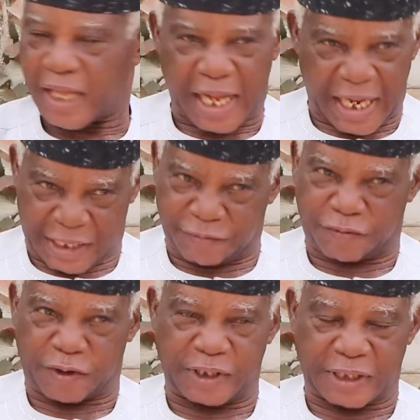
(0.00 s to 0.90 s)
I'll give you
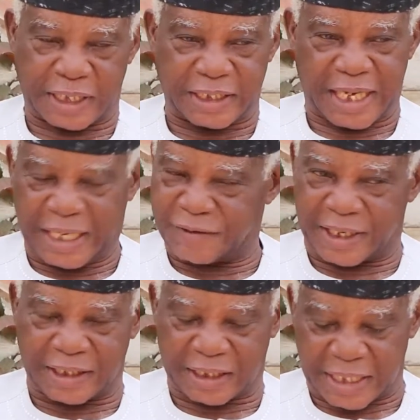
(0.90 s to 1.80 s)

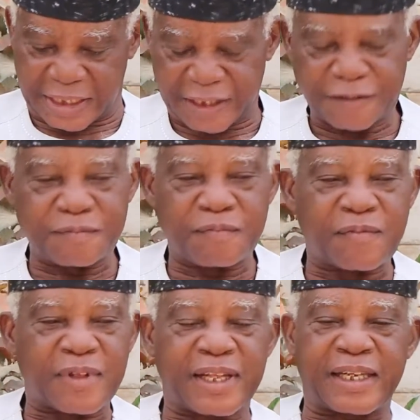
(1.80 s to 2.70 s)
an instance.
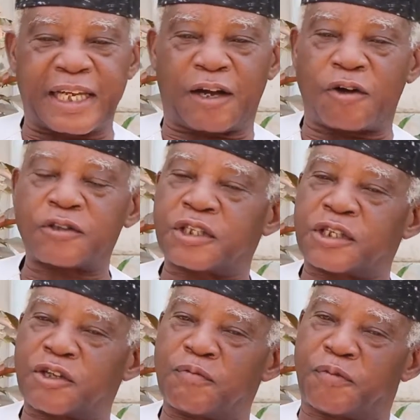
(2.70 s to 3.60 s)
The
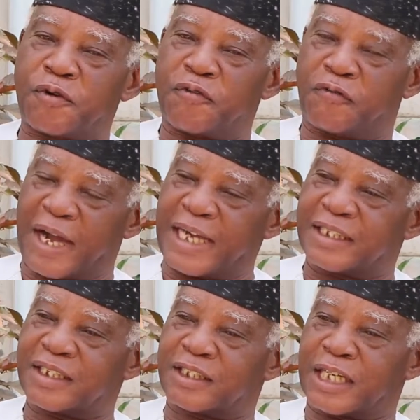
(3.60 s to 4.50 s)
Constitution
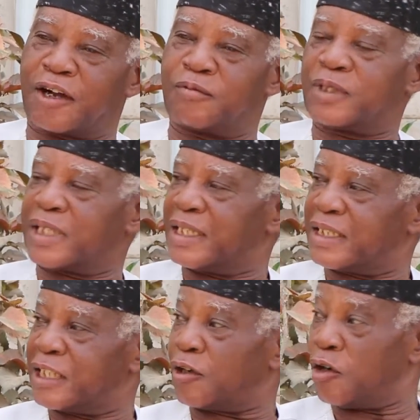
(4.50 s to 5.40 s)
provides
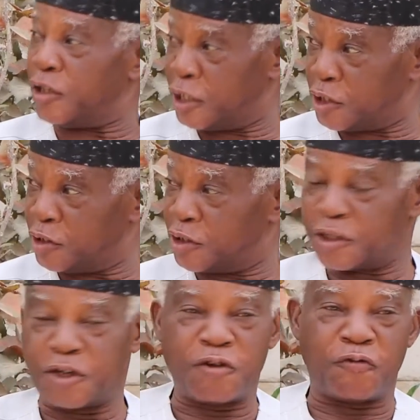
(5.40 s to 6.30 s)
circumstances, conditions
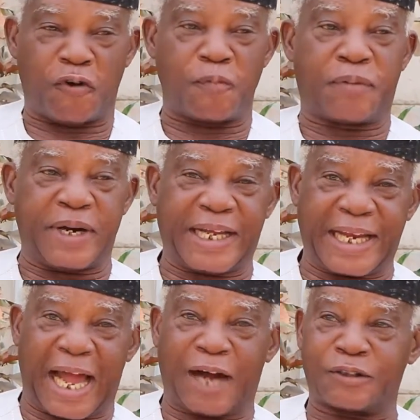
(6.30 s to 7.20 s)
for
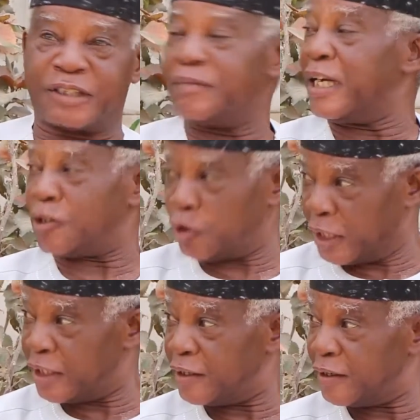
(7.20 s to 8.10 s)
bringing out the
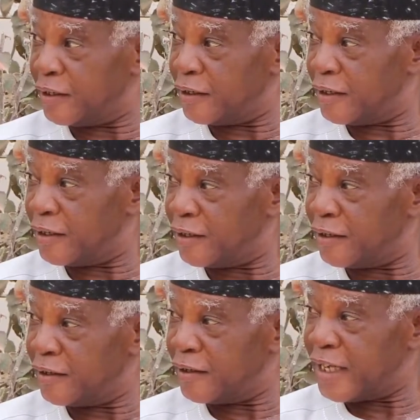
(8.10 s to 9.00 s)
military.
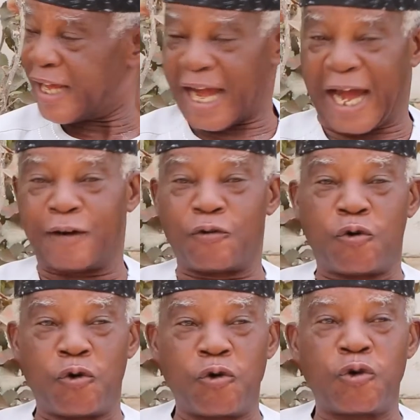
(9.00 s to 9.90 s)
And
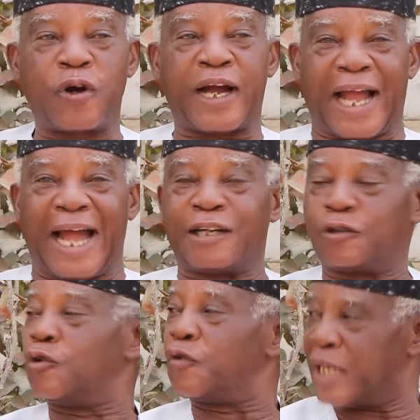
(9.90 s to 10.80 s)
who can
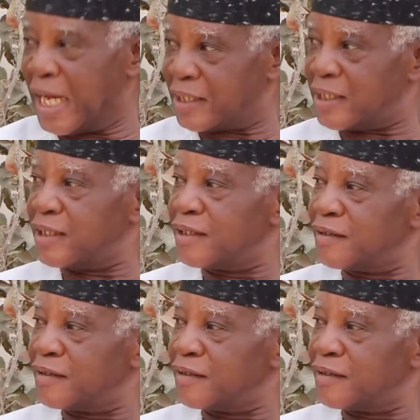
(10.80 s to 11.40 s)
do that?